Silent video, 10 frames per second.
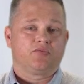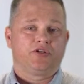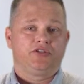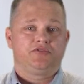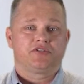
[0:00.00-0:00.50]

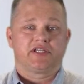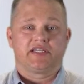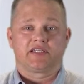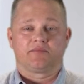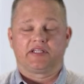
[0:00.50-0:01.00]
when you
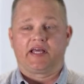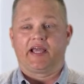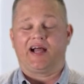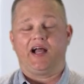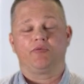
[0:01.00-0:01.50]
say something
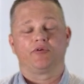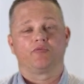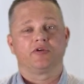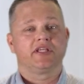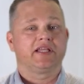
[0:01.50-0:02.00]
like, I would
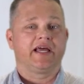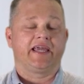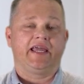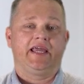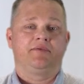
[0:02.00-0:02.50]
really
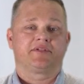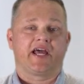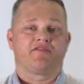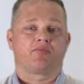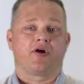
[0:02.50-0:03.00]
like AIM to
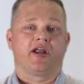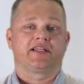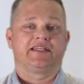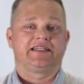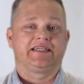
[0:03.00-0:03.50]
have a
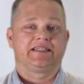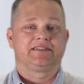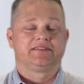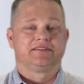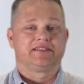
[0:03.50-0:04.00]
product that
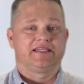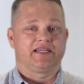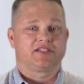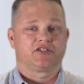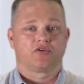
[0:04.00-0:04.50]
did
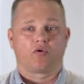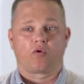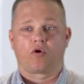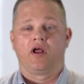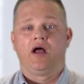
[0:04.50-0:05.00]
this,
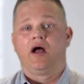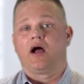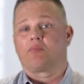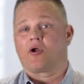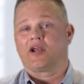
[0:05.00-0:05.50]
or
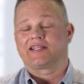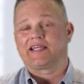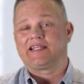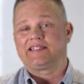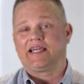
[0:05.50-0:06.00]
a product that
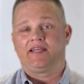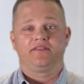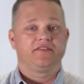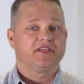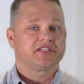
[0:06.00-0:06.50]

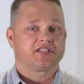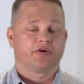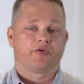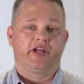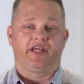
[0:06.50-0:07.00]
contained this
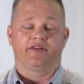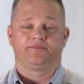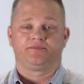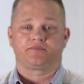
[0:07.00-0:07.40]
ingredient.